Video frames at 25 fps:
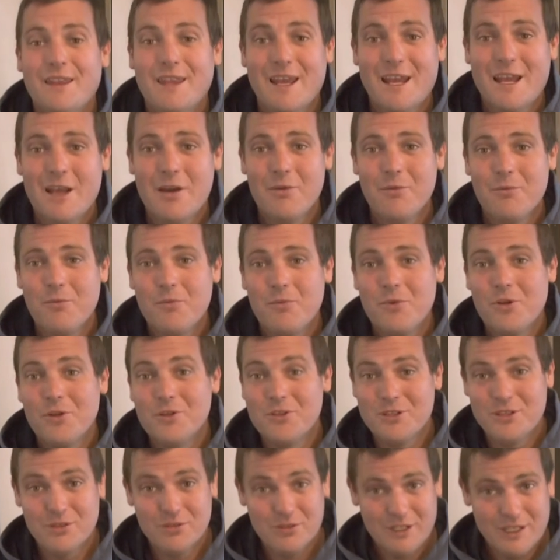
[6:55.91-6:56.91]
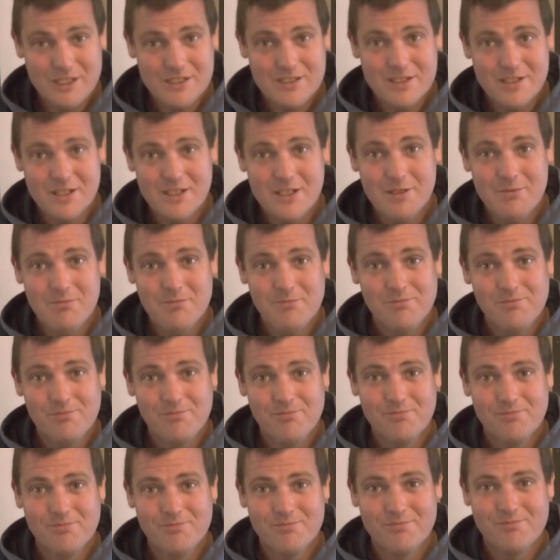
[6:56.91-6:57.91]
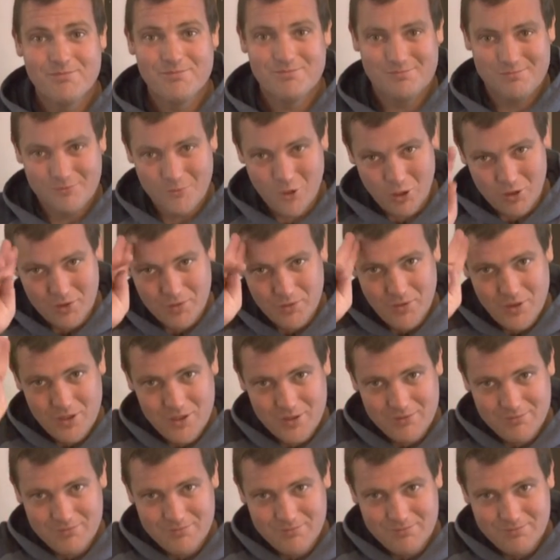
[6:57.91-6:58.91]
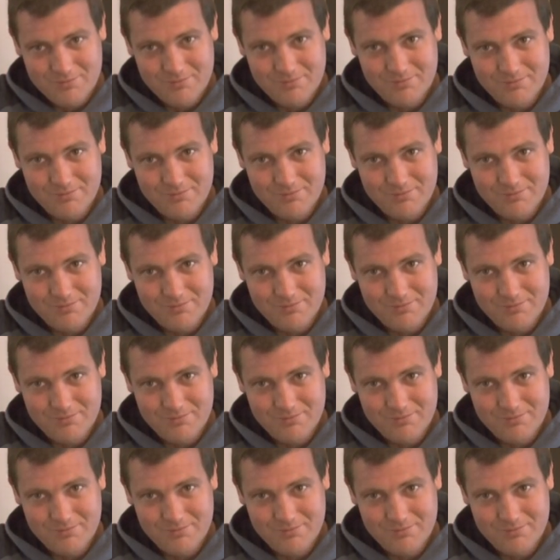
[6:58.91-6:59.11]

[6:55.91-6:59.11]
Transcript: Now, until next time, au revoir.